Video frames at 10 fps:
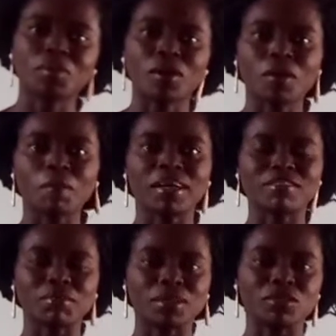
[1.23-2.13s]
welcome back
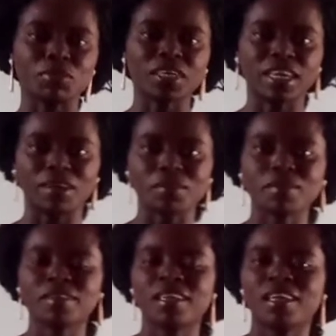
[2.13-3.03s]
to my YouTube channel.
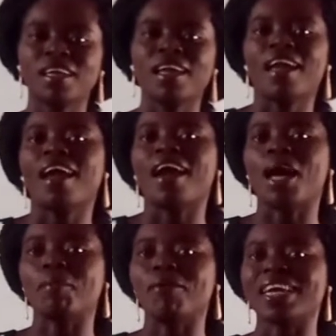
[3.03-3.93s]

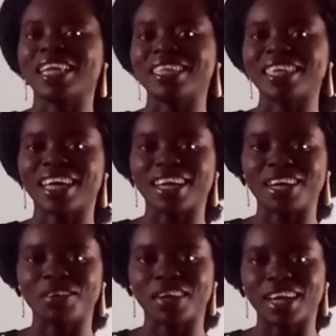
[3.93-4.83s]
I'm Ogenetega
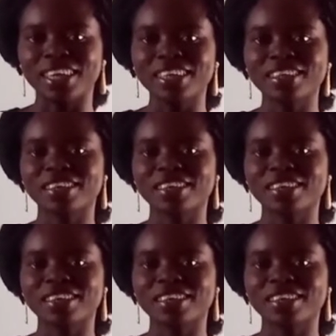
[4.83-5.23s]
Caroline,